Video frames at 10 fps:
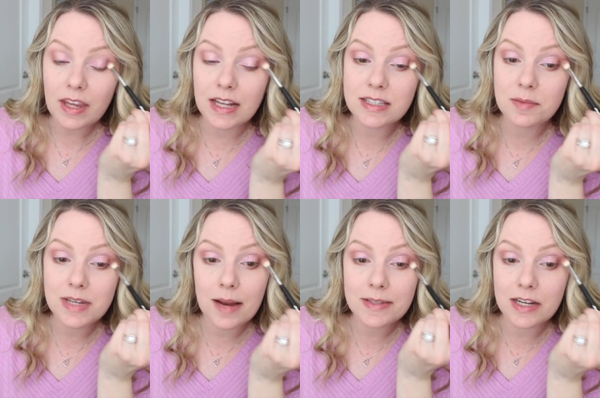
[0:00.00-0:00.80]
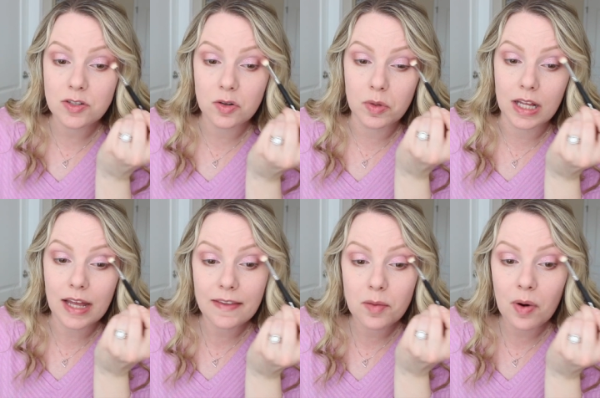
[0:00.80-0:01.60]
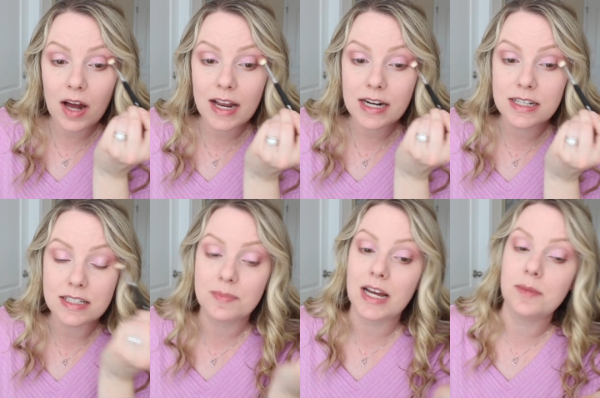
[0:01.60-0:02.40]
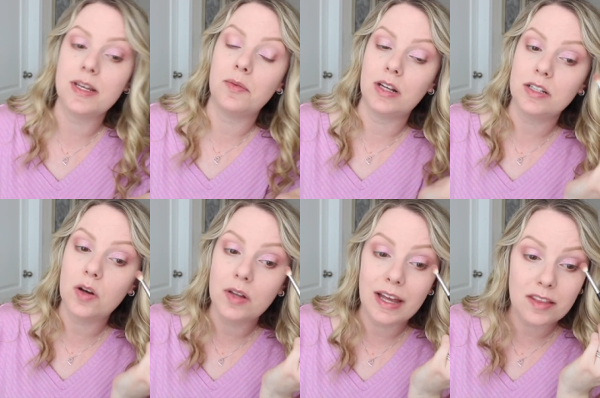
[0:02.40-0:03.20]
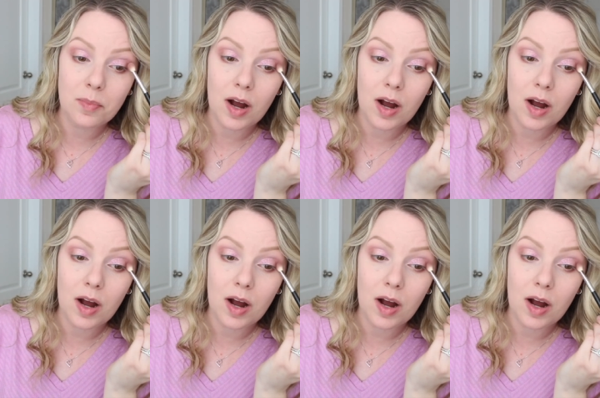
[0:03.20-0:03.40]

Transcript: And sometimes I do really like the product and sometimes I really don't like the